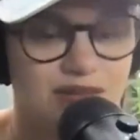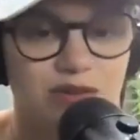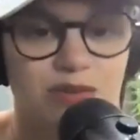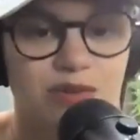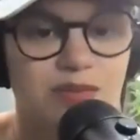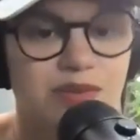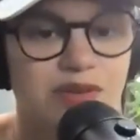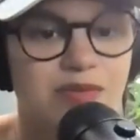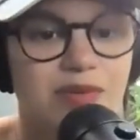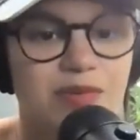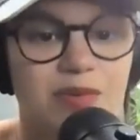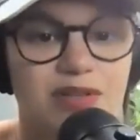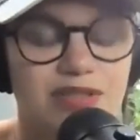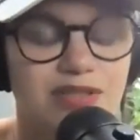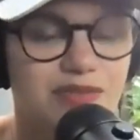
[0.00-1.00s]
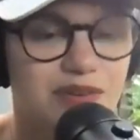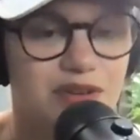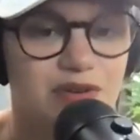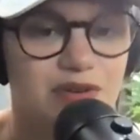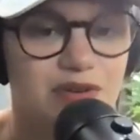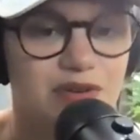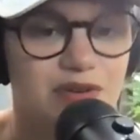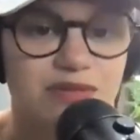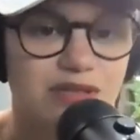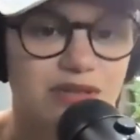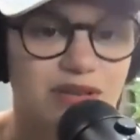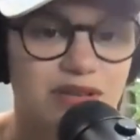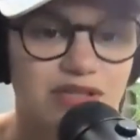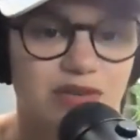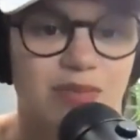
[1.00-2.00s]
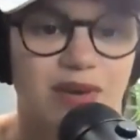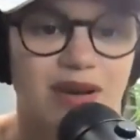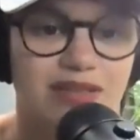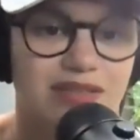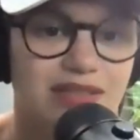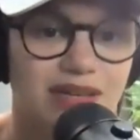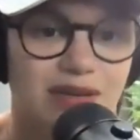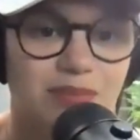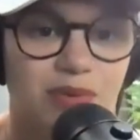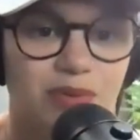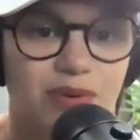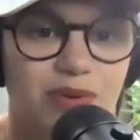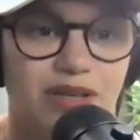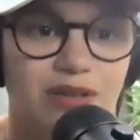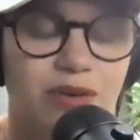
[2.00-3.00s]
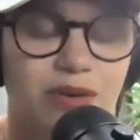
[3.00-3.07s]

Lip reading: doing whatever works for you to get you back to that point,